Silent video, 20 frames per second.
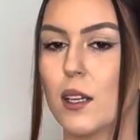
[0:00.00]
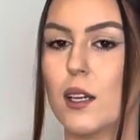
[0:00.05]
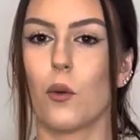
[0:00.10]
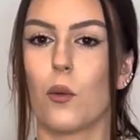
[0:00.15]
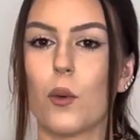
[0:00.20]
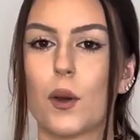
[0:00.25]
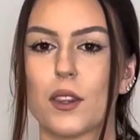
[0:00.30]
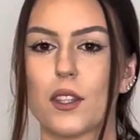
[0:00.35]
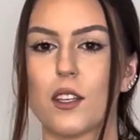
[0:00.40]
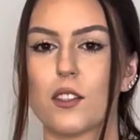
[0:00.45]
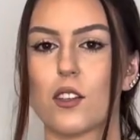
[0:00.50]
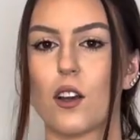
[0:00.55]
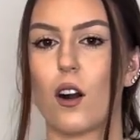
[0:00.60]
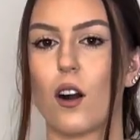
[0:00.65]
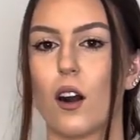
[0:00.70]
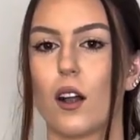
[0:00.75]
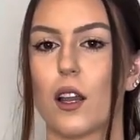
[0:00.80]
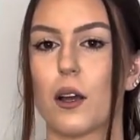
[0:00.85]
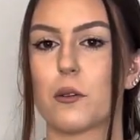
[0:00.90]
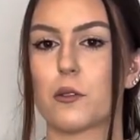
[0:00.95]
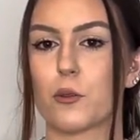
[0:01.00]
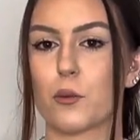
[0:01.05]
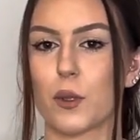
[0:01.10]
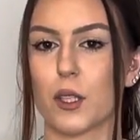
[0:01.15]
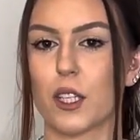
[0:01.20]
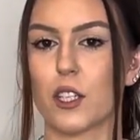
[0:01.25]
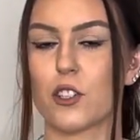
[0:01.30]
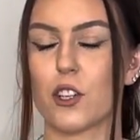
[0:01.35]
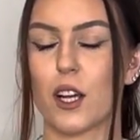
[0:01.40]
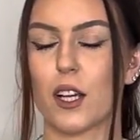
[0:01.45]
With this haul, I was
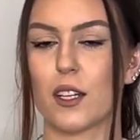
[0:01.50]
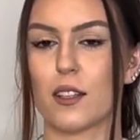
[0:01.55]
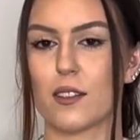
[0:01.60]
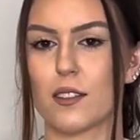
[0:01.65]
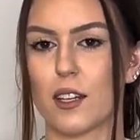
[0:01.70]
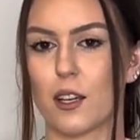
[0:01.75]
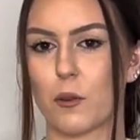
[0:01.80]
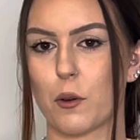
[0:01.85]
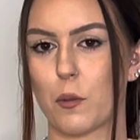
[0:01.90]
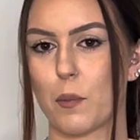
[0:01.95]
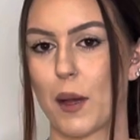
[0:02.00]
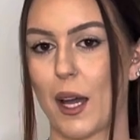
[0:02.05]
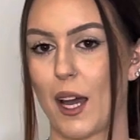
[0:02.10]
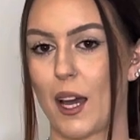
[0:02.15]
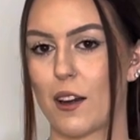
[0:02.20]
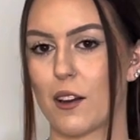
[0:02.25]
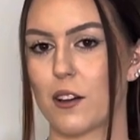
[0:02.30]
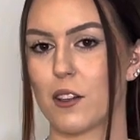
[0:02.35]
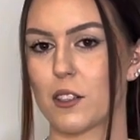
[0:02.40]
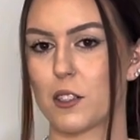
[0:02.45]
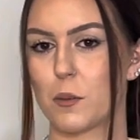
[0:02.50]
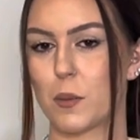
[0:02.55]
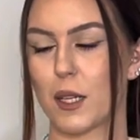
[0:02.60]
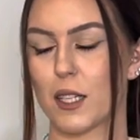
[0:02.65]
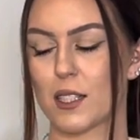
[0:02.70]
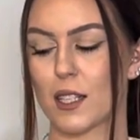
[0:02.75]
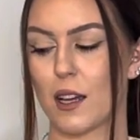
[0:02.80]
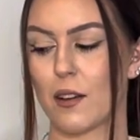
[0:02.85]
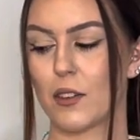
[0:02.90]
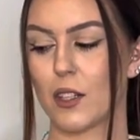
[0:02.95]
really trying to stick with patterns
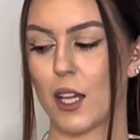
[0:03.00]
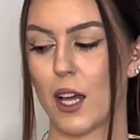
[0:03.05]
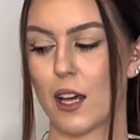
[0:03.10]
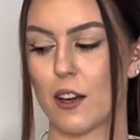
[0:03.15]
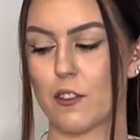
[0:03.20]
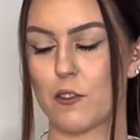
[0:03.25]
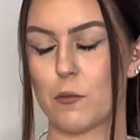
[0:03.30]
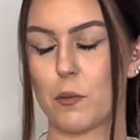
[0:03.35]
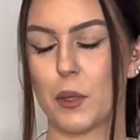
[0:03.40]
because I have a lot of